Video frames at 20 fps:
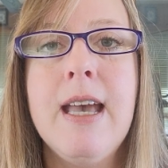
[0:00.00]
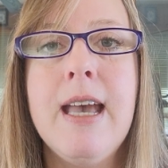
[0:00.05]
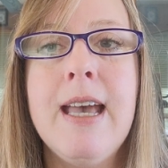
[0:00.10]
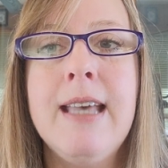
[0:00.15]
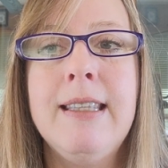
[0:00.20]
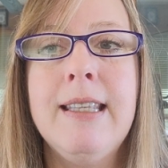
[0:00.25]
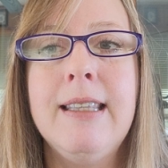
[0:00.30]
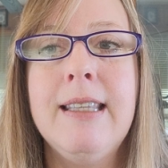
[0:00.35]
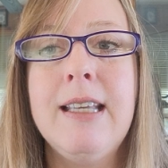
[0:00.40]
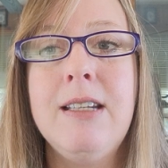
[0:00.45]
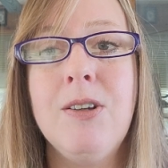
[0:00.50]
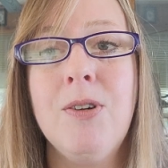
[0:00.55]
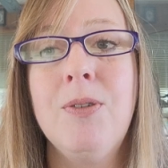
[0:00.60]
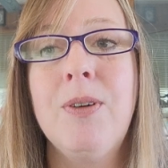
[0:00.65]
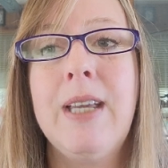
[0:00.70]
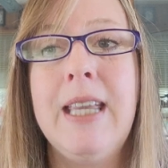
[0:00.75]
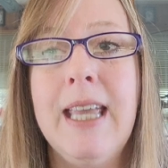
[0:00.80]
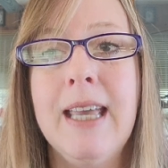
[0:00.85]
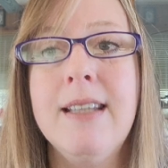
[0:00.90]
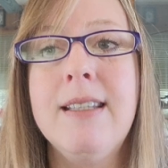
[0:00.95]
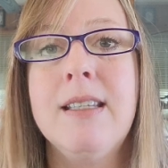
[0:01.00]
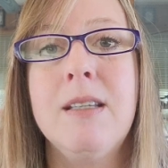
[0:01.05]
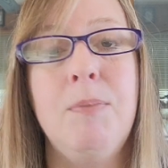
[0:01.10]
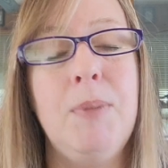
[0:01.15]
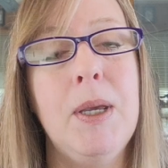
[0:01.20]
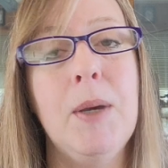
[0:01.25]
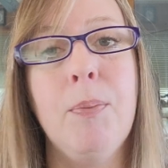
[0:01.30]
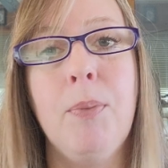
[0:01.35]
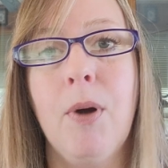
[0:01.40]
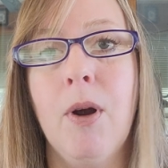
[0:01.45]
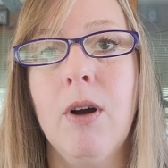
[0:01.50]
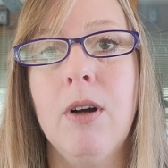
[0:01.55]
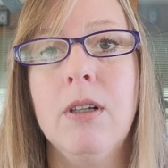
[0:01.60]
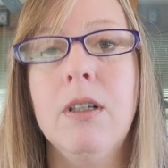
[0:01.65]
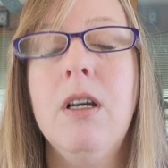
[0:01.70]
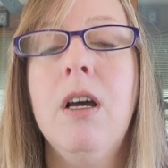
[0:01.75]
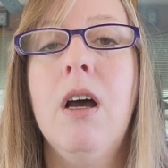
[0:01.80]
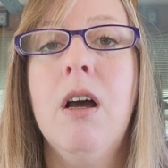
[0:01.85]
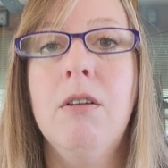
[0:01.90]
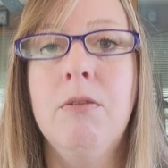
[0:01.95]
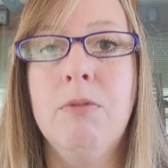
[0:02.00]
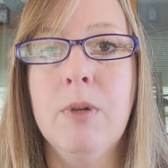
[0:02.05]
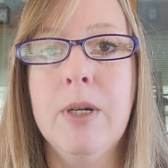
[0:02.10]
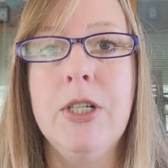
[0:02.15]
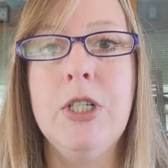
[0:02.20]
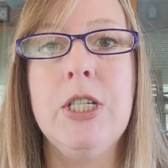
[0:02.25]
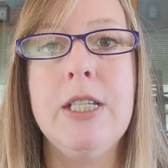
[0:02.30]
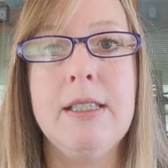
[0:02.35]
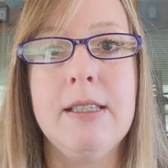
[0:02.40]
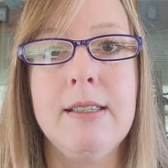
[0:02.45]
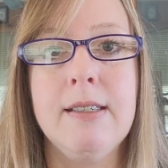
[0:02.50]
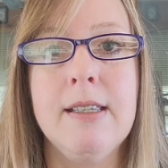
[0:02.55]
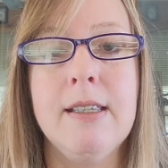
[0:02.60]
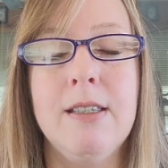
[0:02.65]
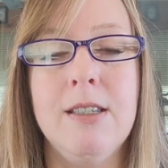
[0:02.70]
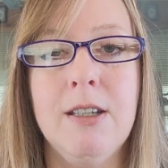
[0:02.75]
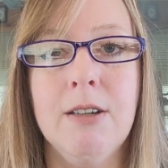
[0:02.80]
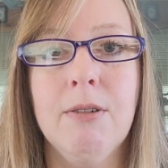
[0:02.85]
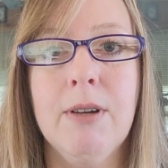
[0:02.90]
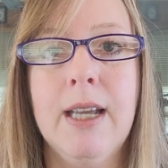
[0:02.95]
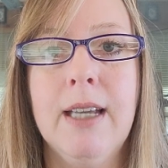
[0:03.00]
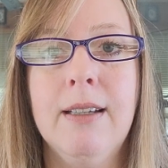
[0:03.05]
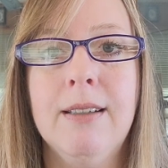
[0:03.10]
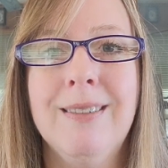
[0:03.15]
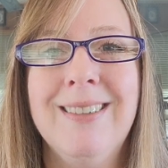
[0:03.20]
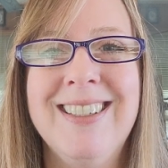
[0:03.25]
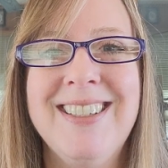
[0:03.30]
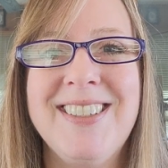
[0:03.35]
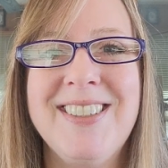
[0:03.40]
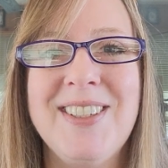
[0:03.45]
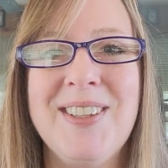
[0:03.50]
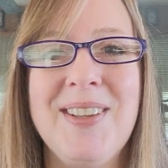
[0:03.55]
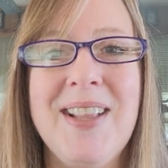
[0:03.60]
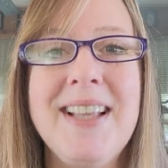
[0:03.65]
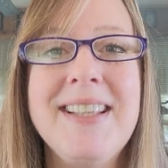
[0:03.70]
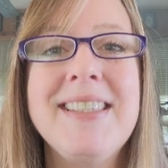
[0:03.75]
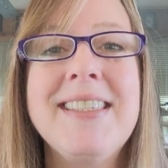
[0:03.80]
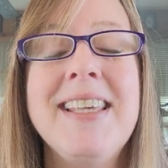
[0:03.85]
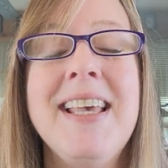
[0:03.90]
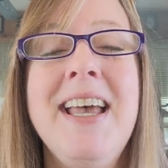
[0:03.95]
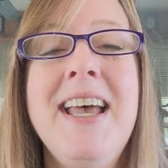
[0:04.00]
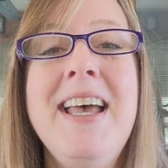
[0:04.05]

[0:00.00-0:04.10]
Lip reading: And then they don't get to be a part of what Jesus is doing. So let's